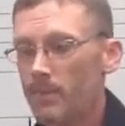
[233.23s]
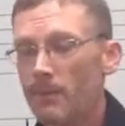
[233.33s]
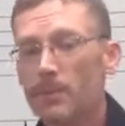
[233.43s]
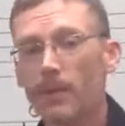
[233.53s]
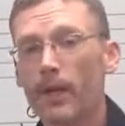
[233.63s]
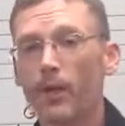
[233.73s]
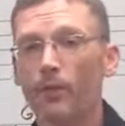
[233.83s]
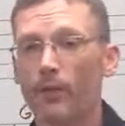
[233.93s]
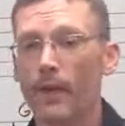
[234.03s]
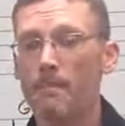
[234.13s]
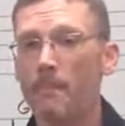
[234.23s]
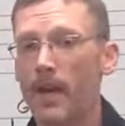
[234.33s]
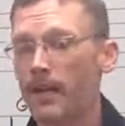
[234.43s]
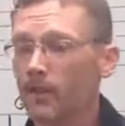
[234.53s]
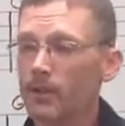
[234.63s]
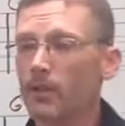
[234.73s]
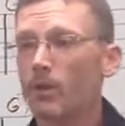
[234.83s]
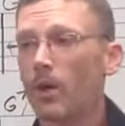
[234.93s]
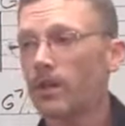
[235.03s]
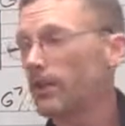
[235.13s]
be playing over a minor
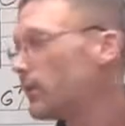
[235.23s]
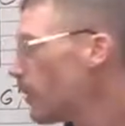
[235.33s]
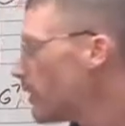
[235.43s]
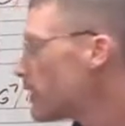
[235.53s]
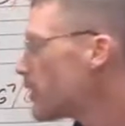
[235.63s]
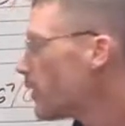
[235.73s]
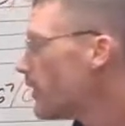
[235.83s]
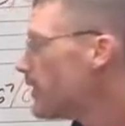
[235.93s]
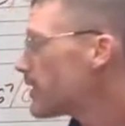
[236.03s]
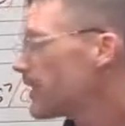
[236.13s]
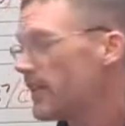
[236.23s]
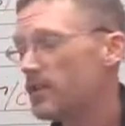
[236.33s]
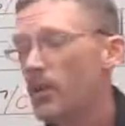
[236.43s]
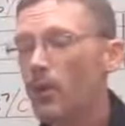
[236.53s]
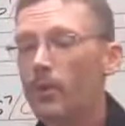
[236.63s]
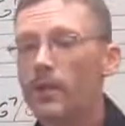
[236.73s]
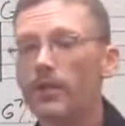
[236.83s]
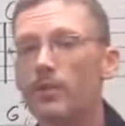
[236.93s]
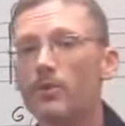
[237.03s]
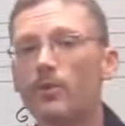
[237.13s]
quality chord, and so in this case we
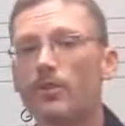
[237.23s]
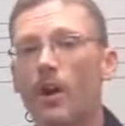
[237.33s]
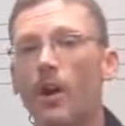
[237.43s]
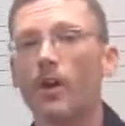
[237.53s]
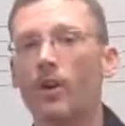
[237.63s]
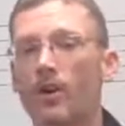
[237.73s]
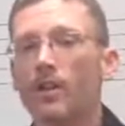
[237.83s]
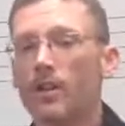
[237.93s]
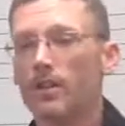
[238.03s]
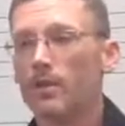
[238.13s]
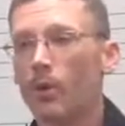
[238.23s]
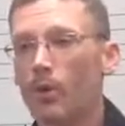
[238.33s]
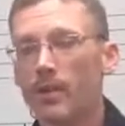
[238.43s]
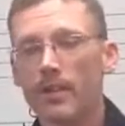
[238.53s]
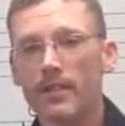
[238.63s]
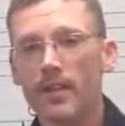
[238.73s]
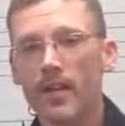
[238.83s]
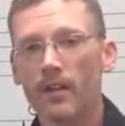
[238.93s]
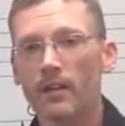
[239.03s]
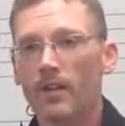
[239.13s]
could use our Dorian
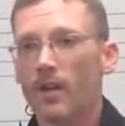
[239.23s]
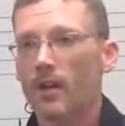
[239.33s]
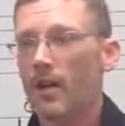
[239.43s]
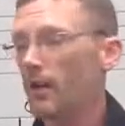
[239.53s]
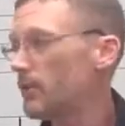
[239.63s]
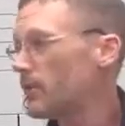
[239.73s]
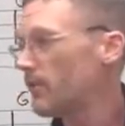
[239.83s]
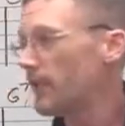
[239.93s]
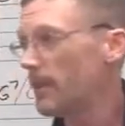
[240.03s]
scale, which if we